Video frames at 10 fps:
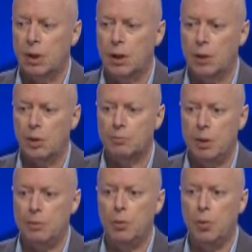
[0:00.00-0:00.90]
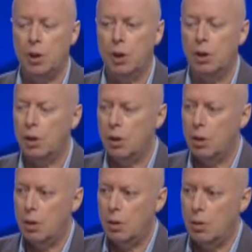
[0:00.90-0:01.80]
In other words, people
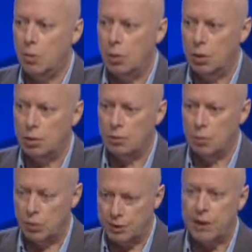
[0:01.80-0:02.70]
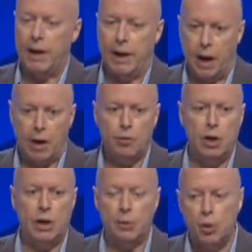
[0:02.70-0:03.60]
will say, I
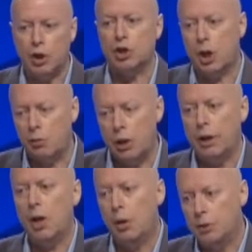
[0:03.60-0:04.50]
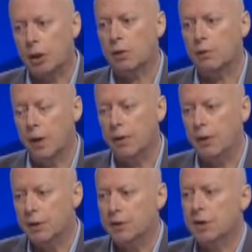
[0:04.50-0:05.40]
really wished, I really hoped I could find
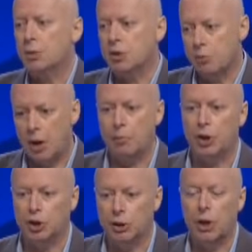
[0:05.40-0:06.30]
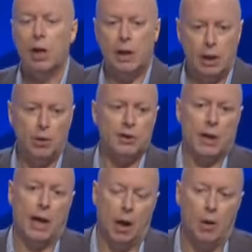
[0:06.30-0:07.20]
this. This was my ambition. Here is
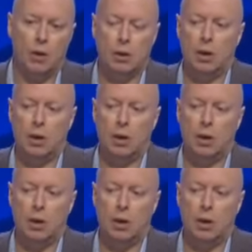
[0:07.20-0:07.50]
how.